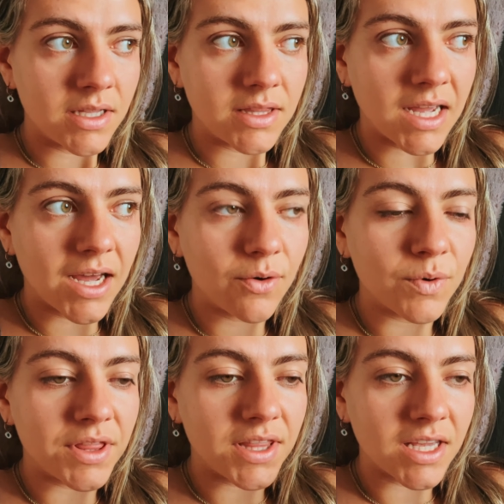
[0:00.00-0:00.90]
that
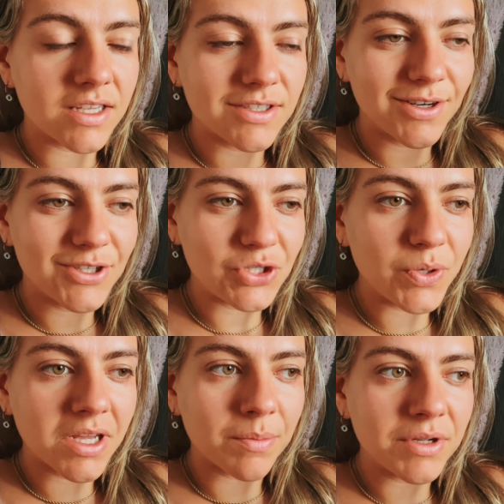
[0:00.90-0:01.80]
when things start
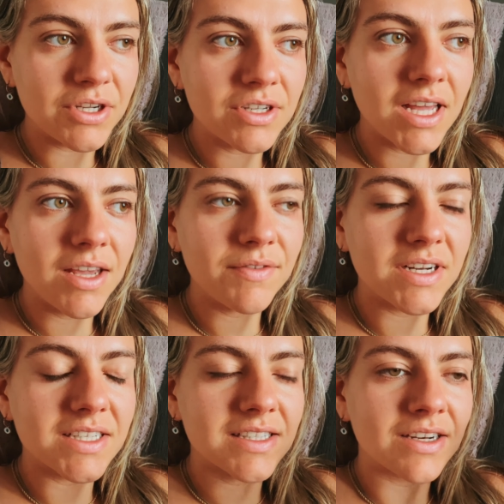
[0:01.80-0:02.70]
showing up in your life and
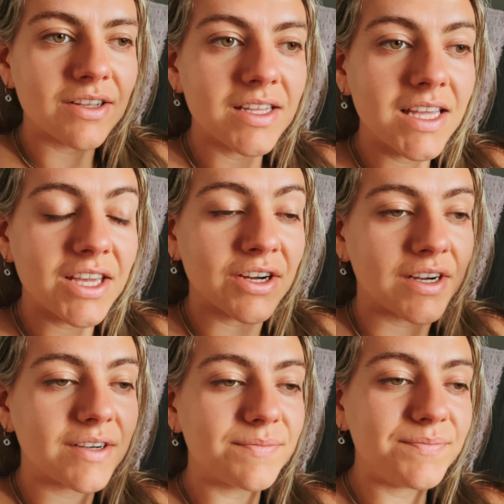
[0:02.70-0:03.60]
it's literally like
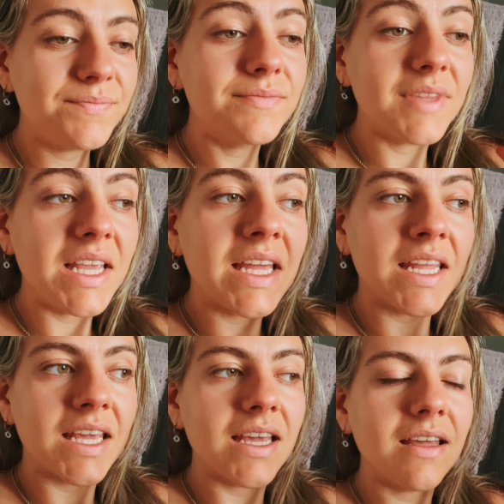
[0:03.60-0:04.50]
you're
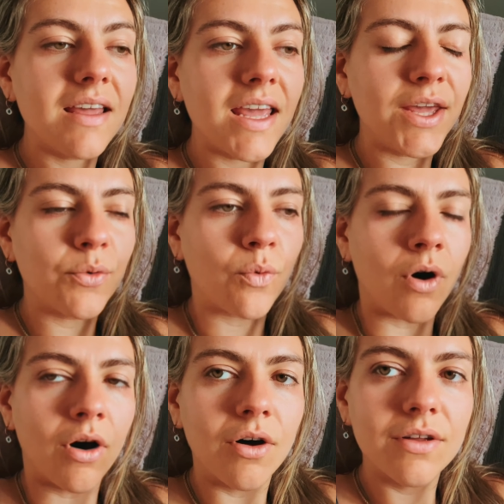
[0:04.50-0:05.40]
hitting a
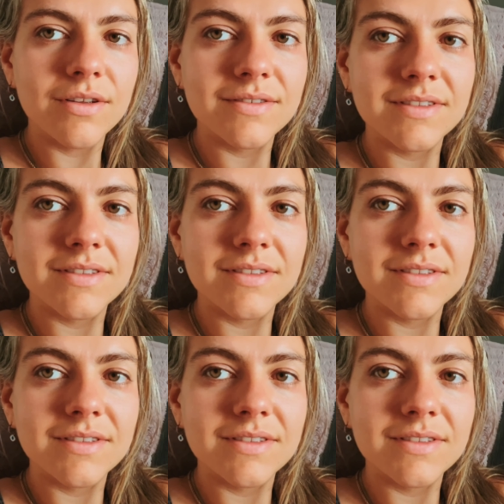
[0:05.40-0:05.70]
wall,